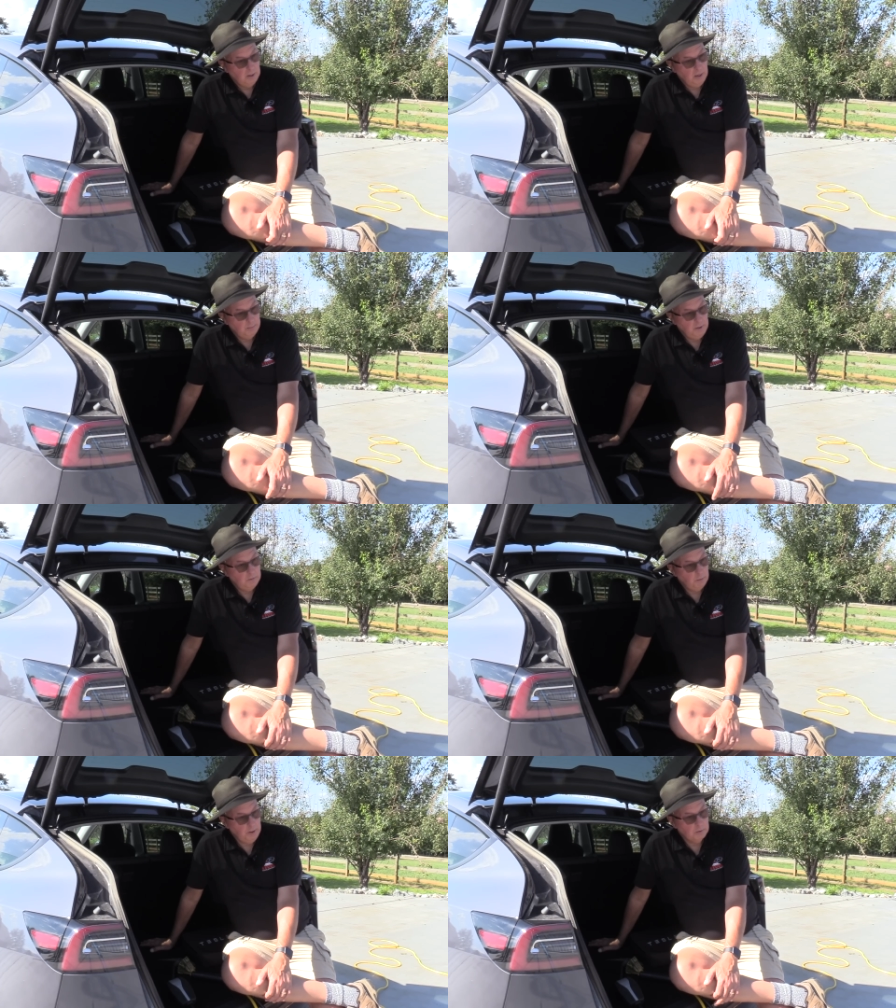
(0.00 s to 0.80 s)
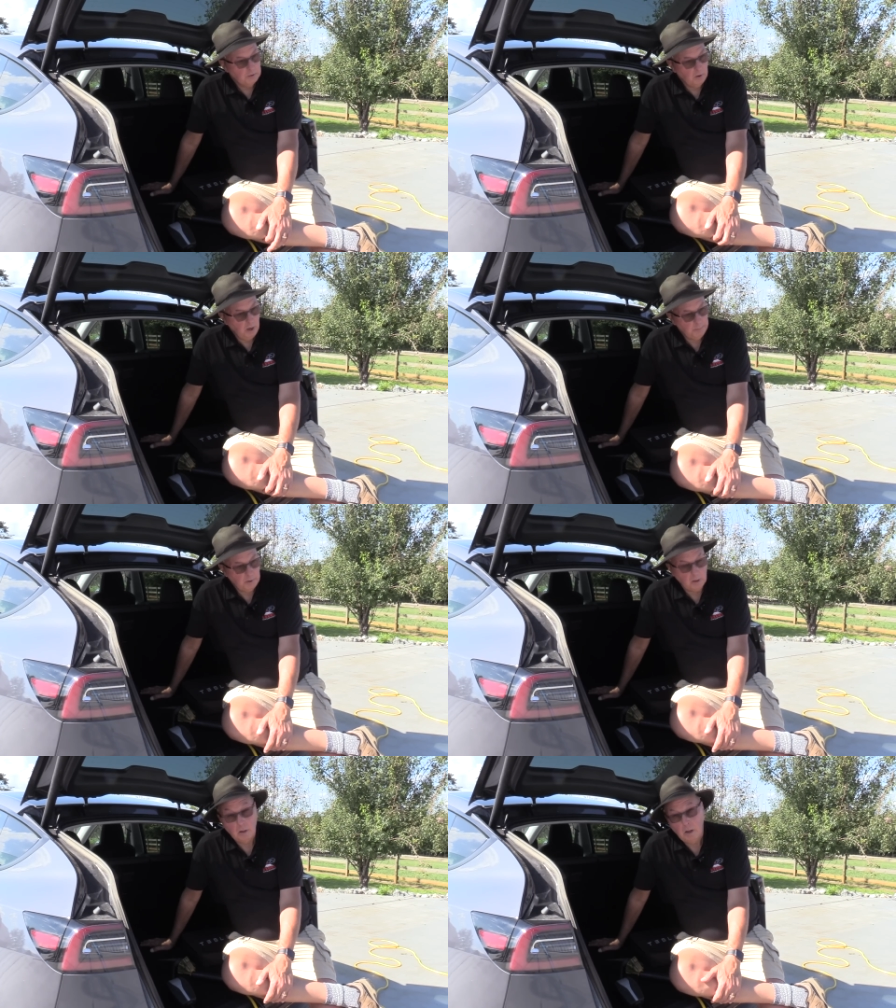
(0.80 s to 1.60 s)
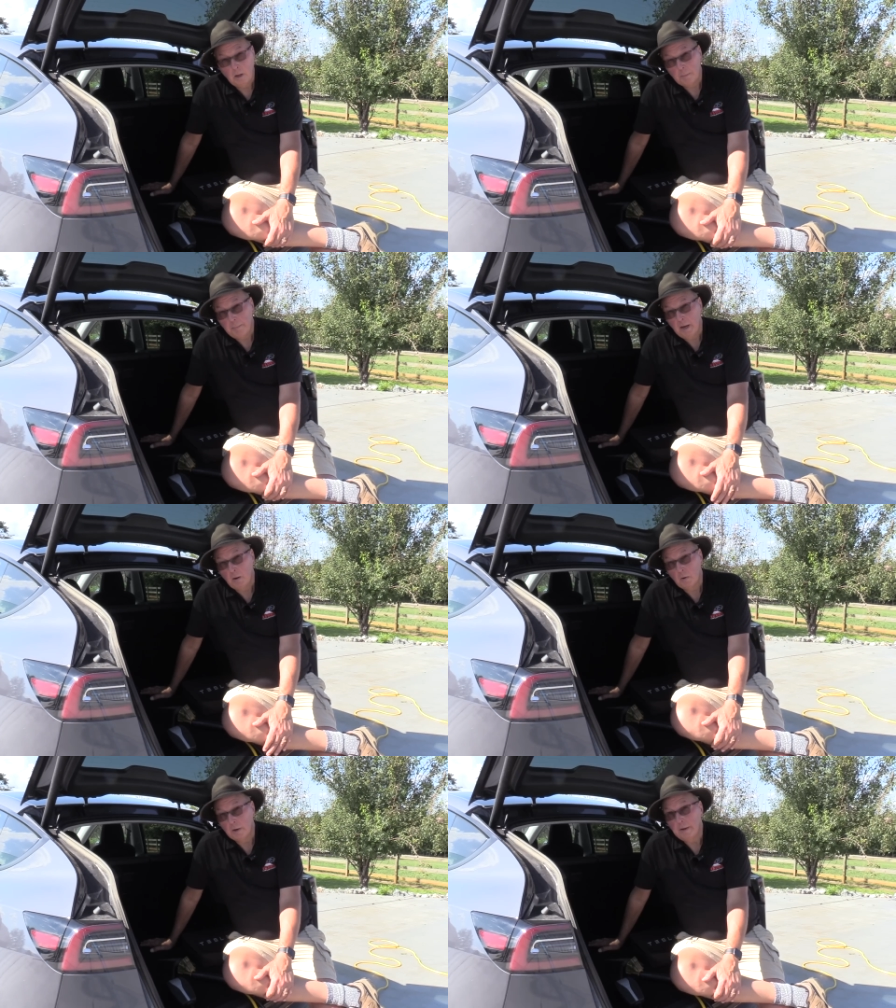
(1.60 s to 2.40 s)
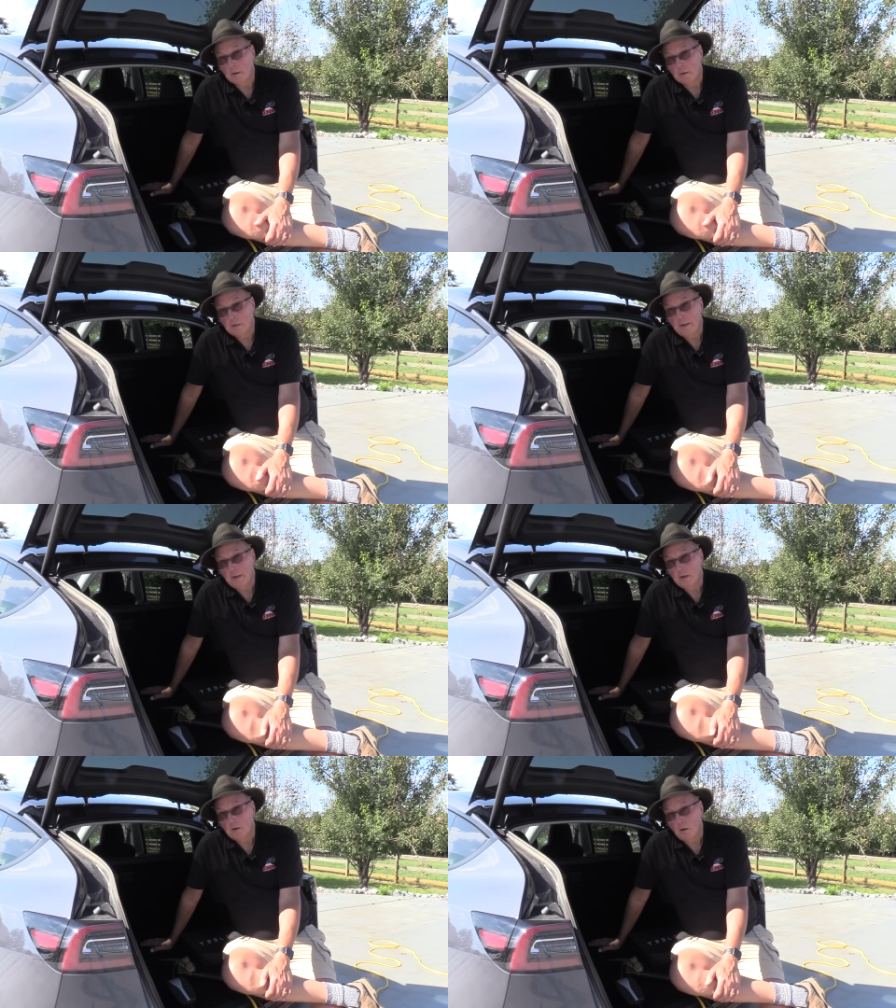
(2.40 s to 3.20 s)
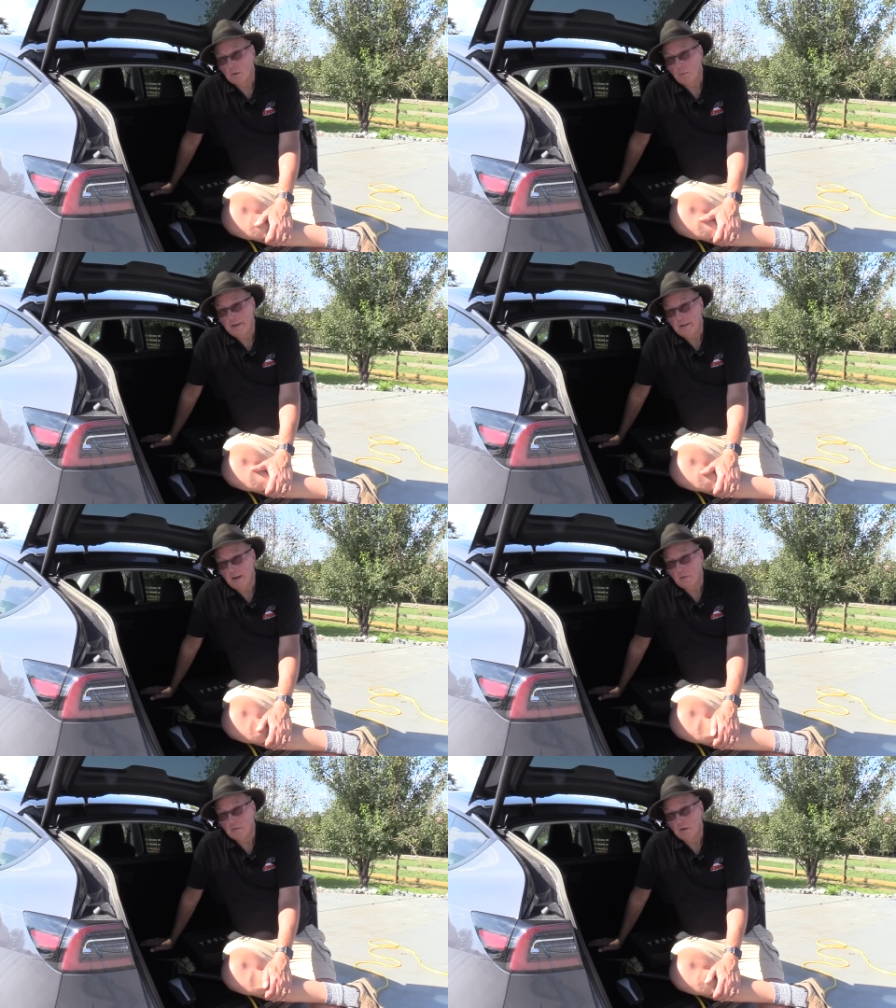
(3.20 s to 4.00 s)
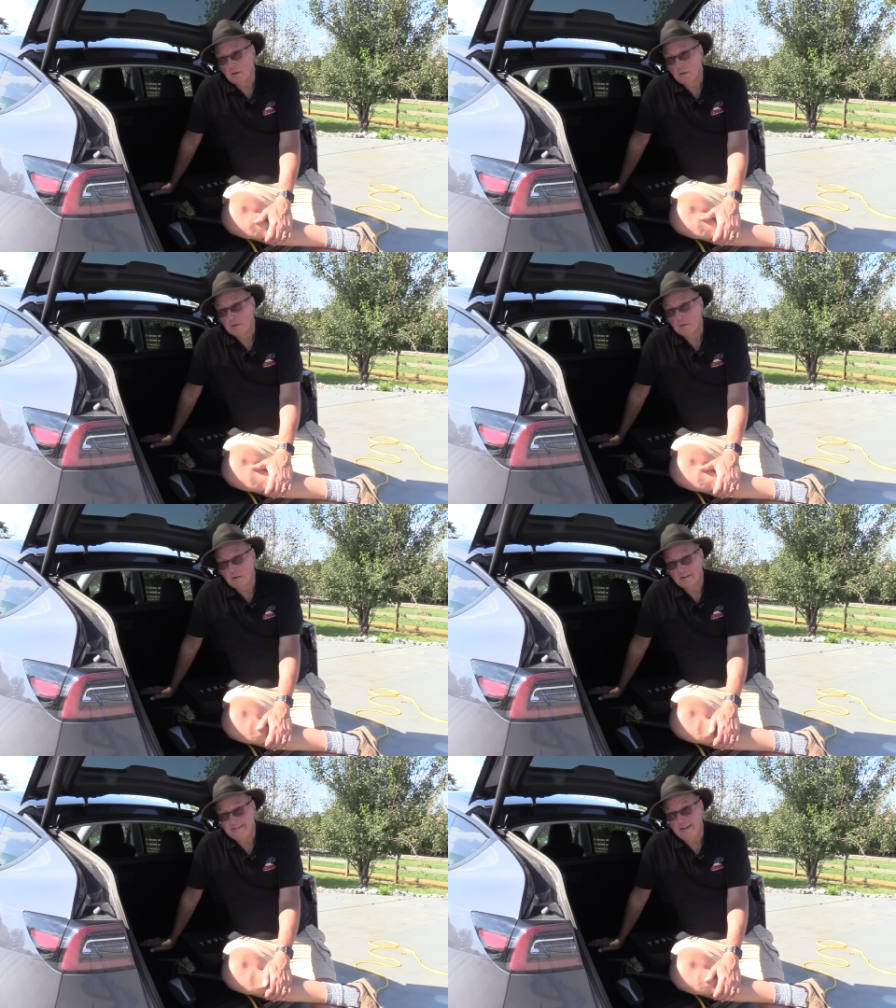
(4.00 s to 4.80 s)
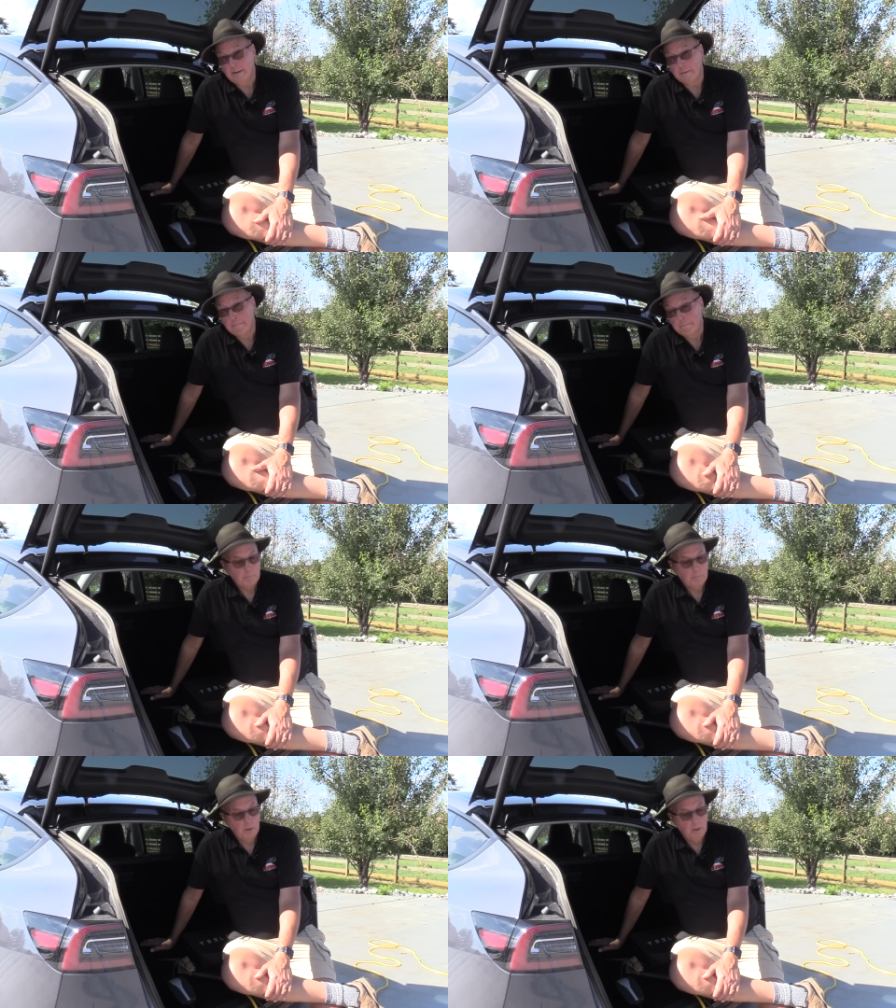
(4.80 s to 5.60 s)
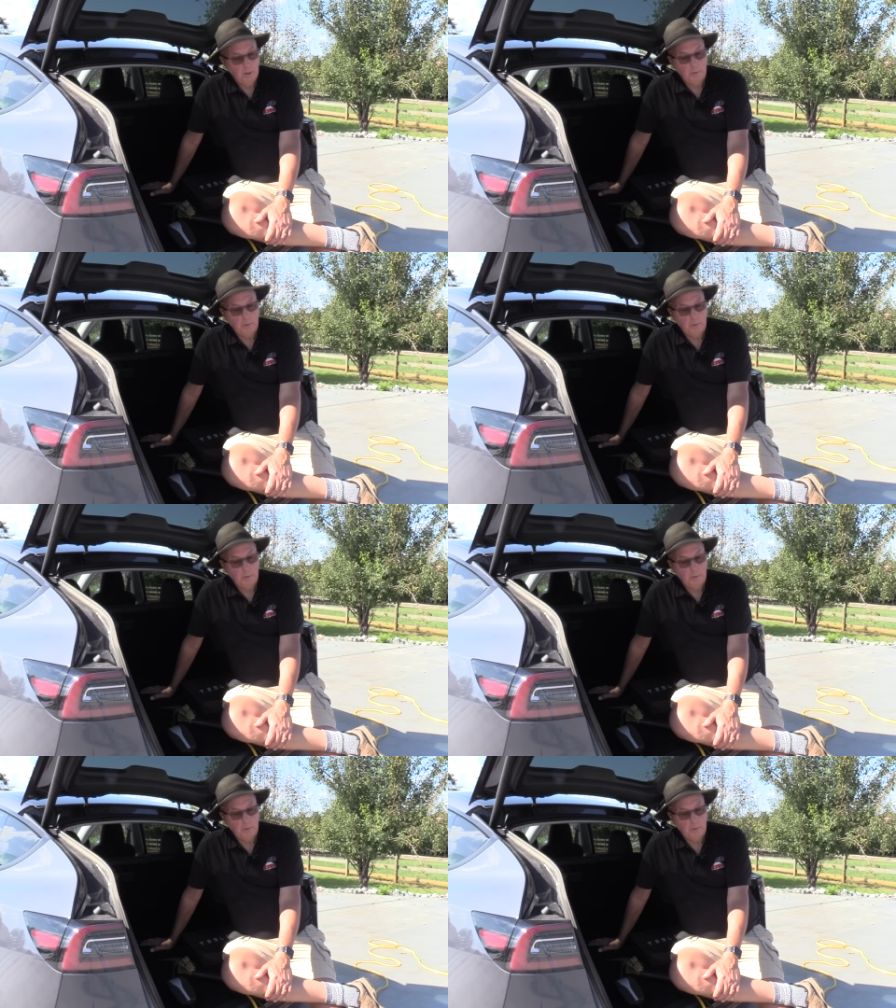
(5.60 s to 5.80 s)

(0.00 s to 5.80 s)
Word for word: That means we were dropping a lot of power here to get it all the way down to 110.